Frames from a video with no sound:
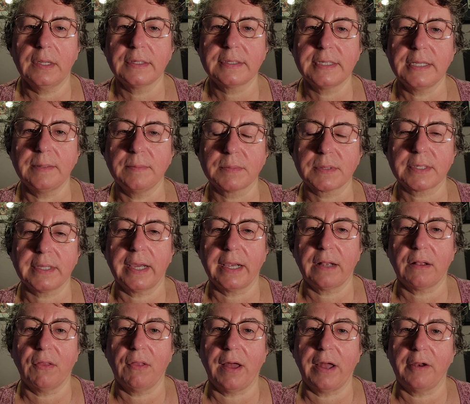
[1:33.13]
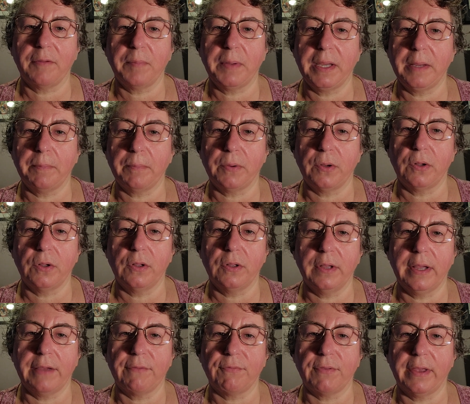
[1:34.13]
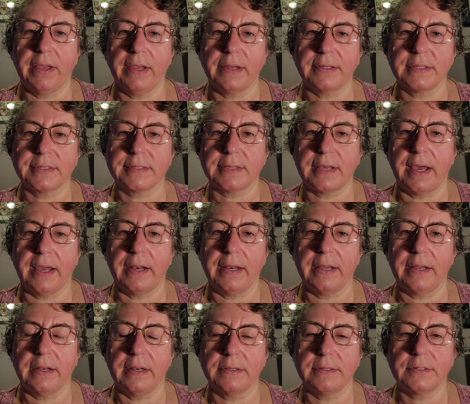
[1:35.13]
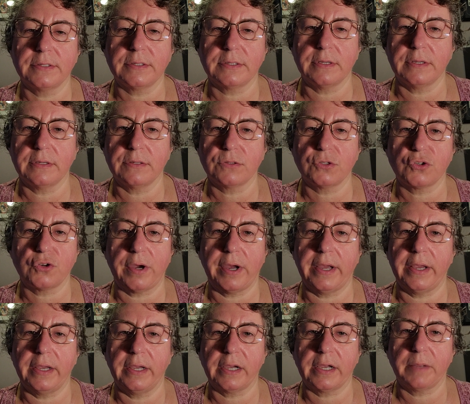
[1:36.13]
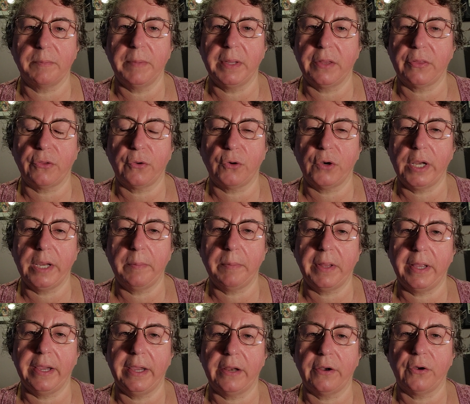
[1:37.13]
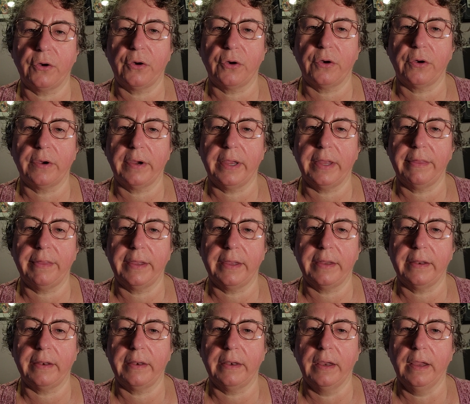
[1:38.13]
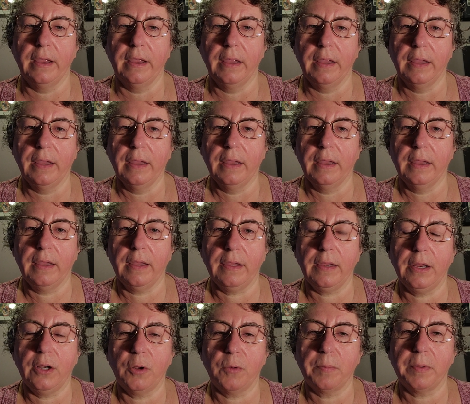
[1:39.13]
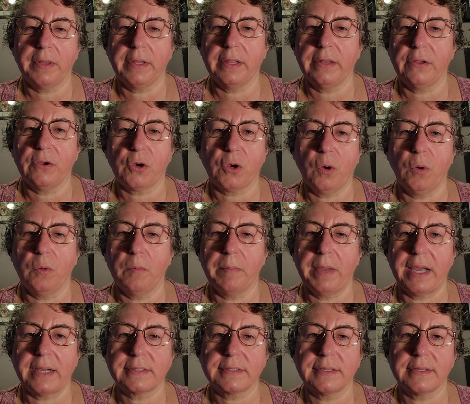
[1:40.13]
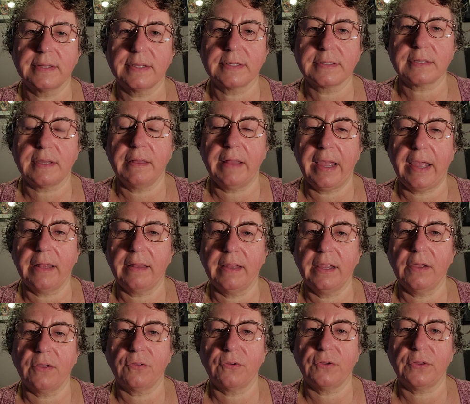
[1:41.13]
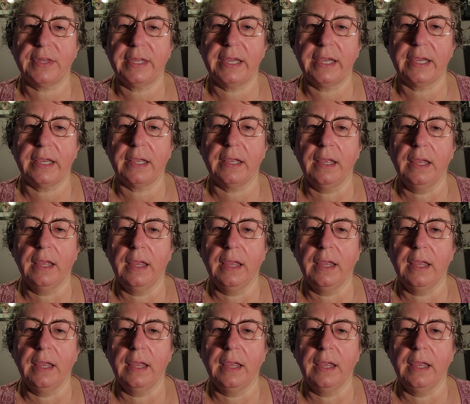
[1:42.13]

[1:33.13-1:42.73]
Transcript: Seems like a lot of people have like decided to try a commit 30 planner, and then, you know, but then they're going back to this and that and the other thing.